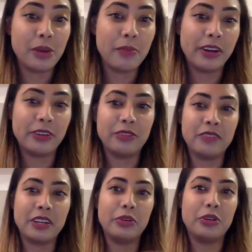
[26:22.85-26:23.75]
I don't know if
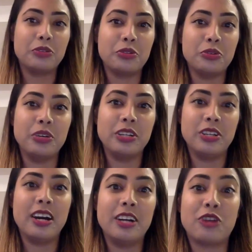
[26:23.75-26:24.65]
anyone knows who a, uh,
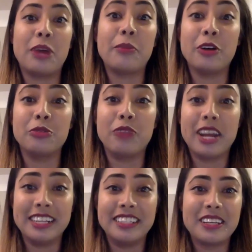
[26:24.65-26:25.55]
a, Tribe Called Red
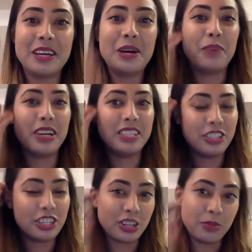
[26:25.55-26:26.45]
is, but
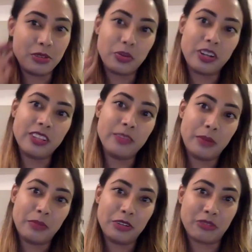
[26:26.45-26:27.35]
DJ Shub is one of the
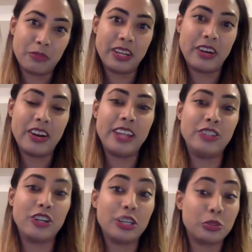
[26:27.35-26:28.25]
members from there. And
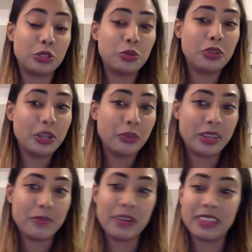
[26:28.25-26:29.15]
Josh was touring with
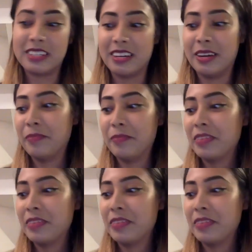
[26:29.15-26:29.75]
him at the time